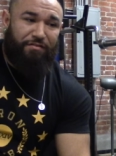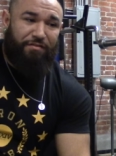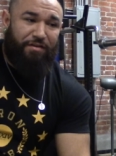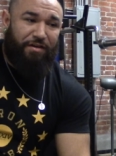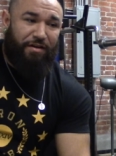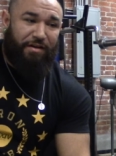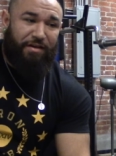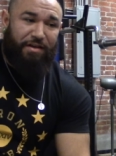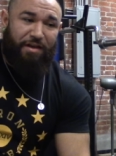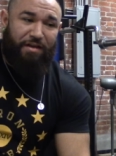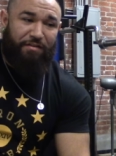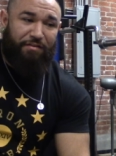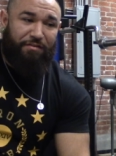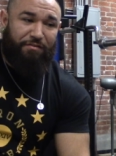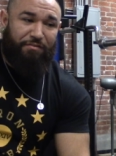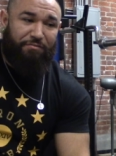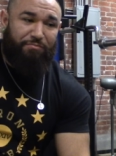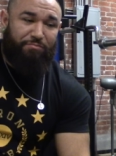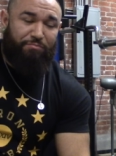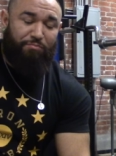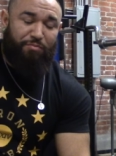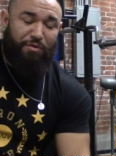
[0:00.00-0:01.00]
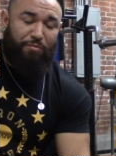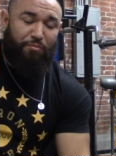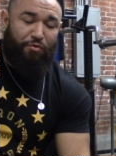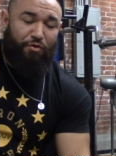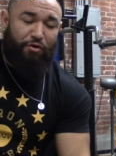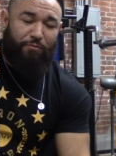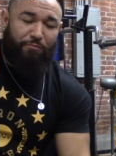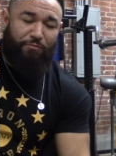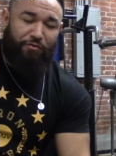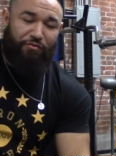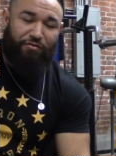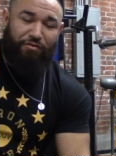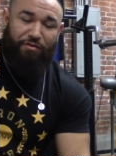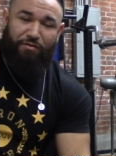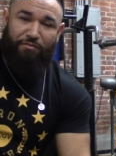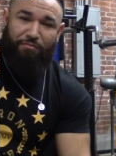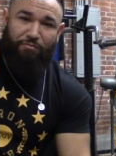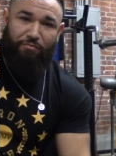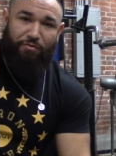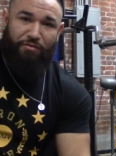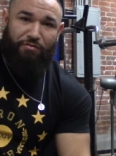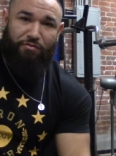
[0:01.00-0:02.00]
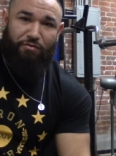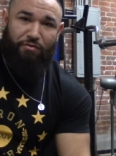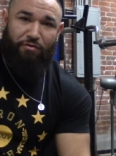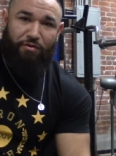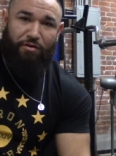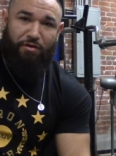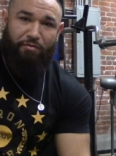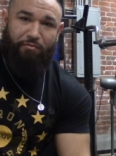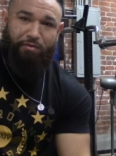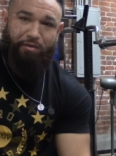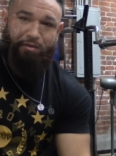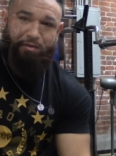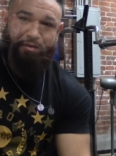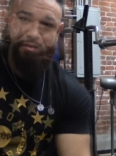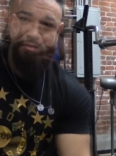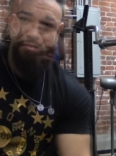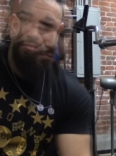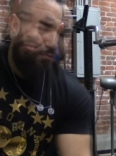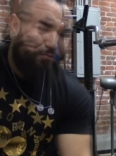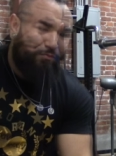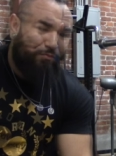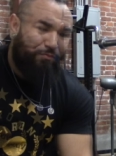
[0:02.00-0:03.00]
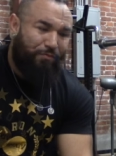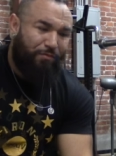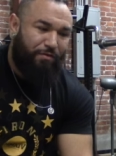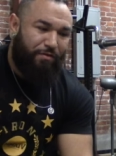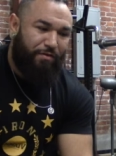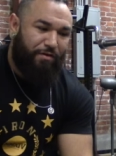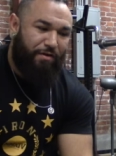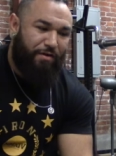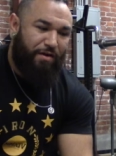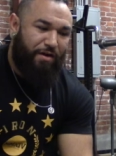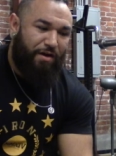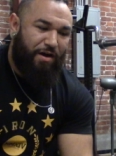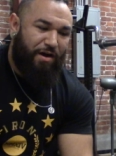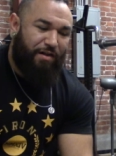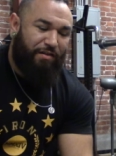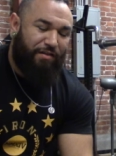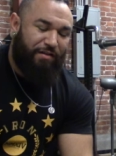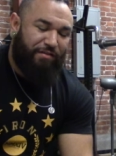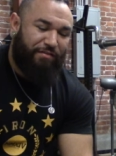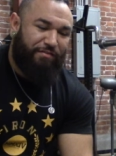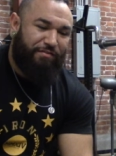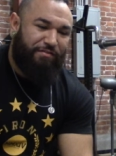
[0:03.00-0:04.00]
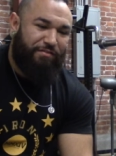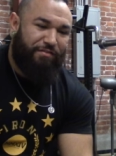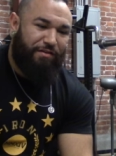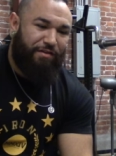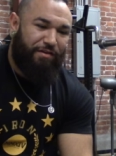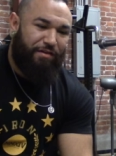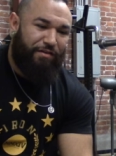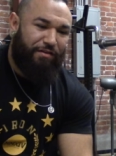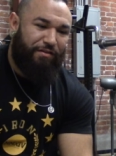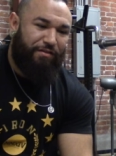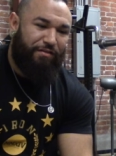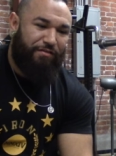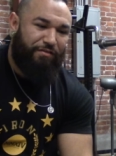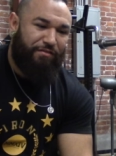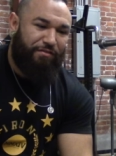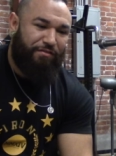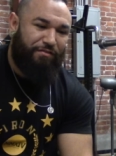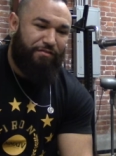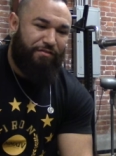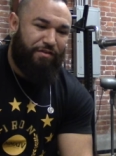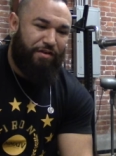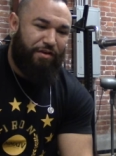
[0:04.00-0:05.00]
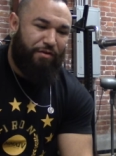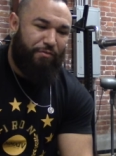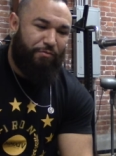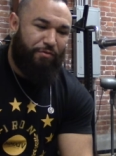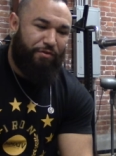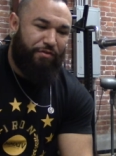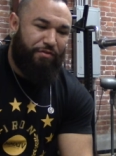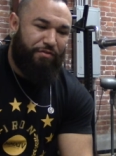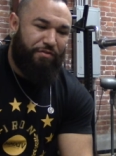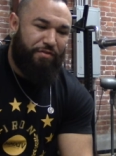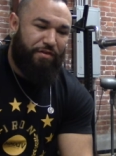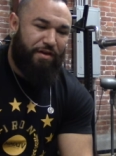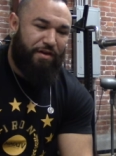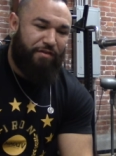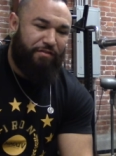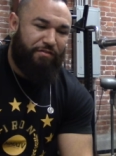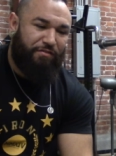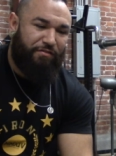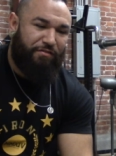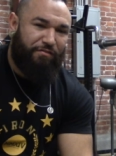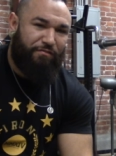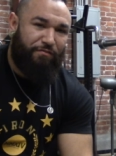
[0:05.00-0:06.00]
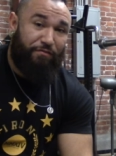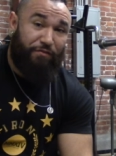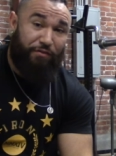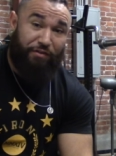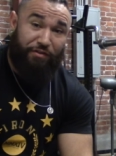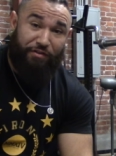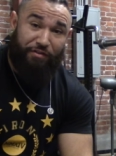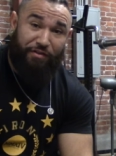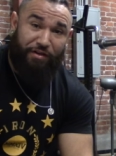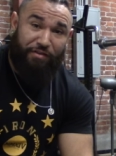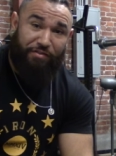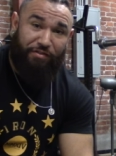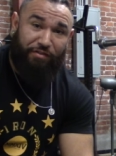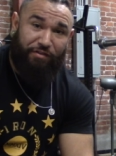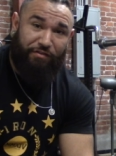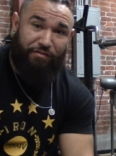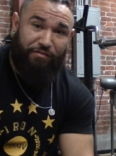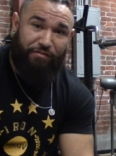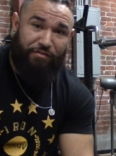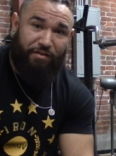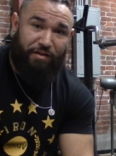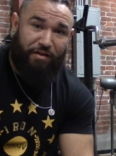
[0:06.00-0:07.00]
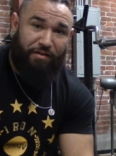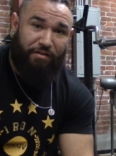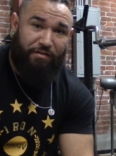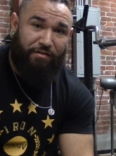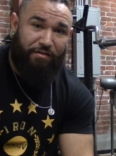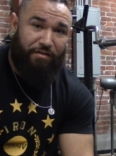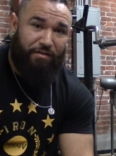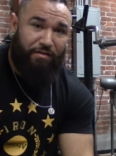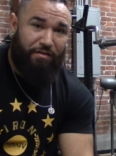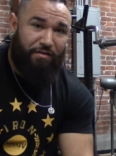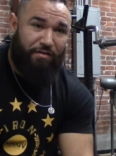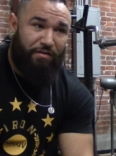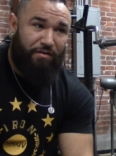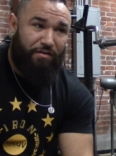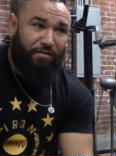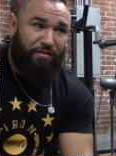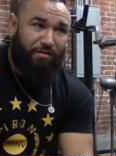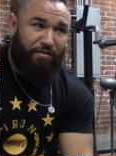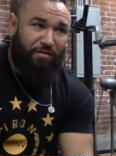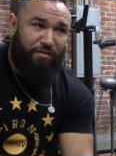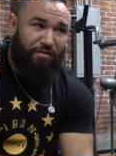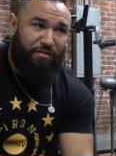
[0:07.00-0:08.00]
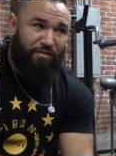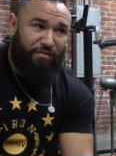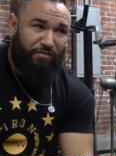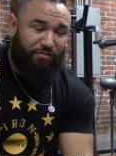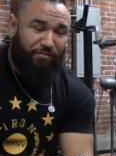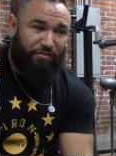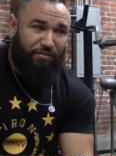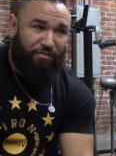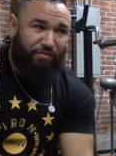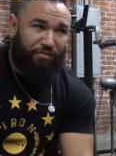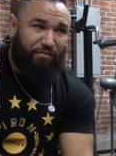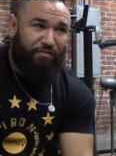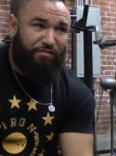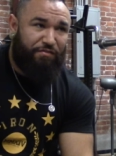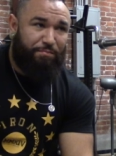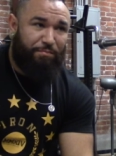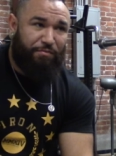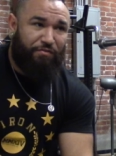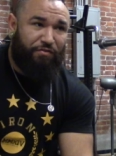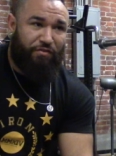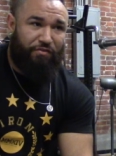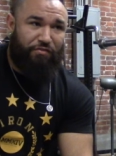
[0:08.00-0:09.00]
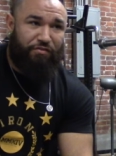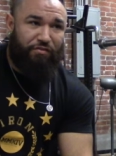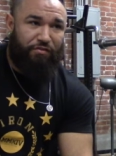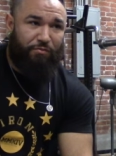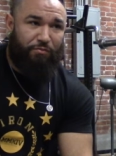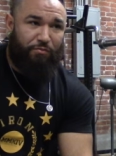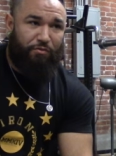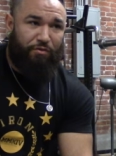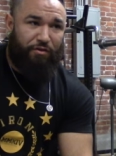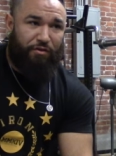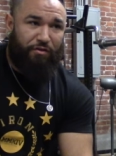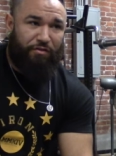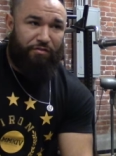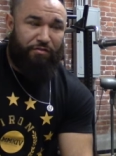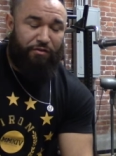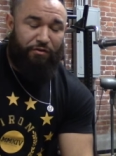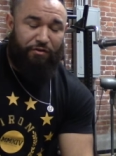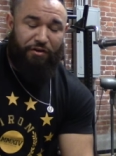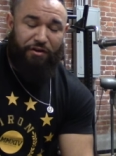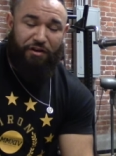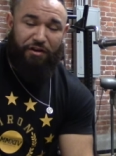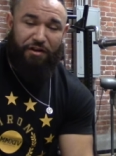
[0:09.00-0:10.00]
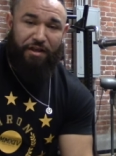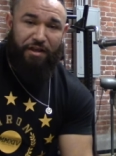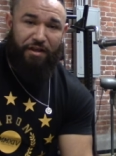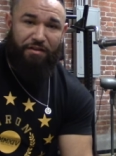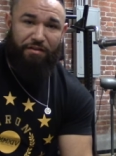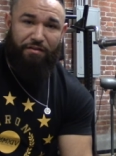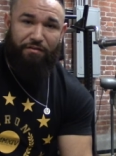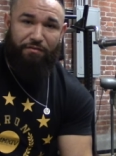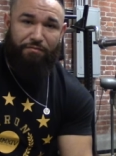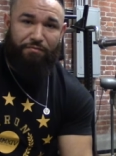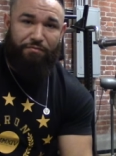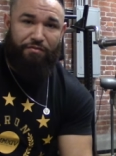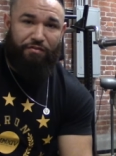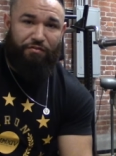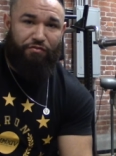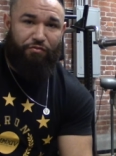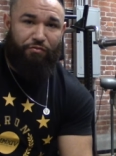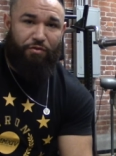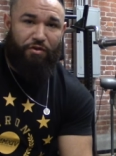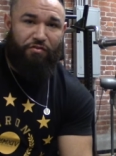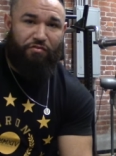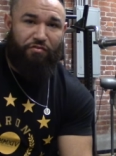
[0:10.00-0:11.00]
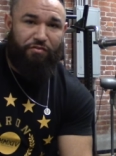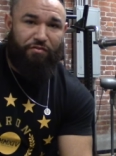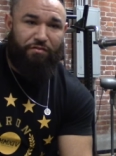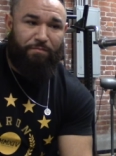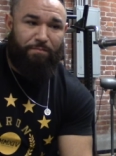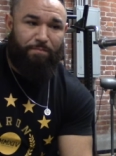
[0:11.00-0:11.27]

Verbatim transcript: I can't be more appreciative of what's going on right now. Um, I like to say to anyone that's feeling like this that is in this position where they're in a negative situation,